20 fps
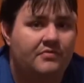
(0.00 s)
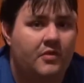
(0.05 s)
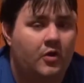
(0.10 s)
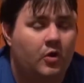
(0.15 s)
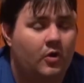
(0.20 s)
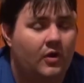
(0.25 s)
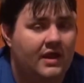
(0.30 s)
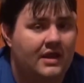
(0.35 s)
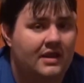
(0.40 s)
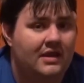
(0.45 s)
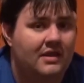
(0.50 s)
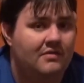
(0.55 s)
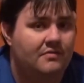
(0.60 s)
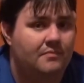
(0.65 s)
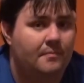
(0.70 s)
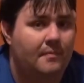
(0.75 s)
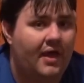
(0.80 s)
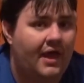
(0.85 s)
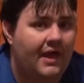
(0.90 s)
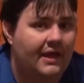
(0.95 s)
that are in his
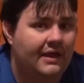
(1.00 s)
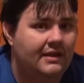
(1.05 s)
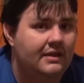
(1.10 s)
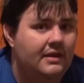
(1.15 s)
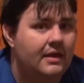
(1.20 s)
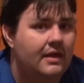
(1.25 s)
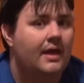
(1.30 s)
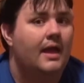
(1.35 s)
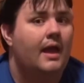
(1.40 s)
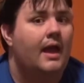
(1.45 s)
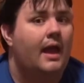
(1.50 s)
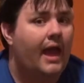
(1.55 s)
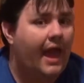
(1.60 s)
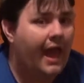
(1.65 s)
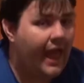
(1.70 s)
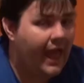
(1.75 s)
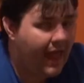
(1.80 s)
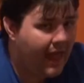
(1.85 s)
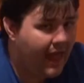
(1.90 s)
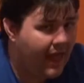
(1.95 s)
mind
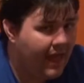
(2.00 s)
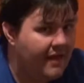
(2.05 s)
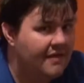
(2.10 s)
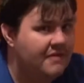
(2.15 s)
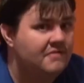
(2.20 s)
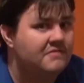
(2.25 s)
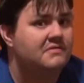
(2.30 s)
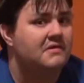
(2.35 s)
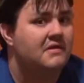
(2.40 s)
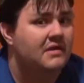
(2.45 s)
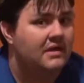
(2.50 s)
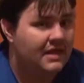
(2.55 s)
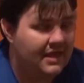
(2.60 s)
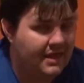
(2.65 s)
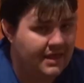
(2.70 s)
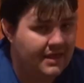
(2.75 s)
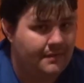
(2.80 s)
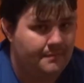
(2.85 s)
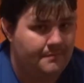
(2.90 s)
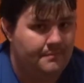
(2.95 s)
as
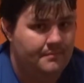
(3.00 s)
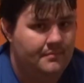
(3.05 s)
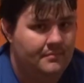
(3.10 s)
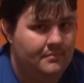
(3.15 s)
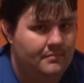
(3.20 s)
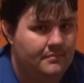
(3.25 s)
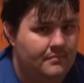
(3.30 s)
him.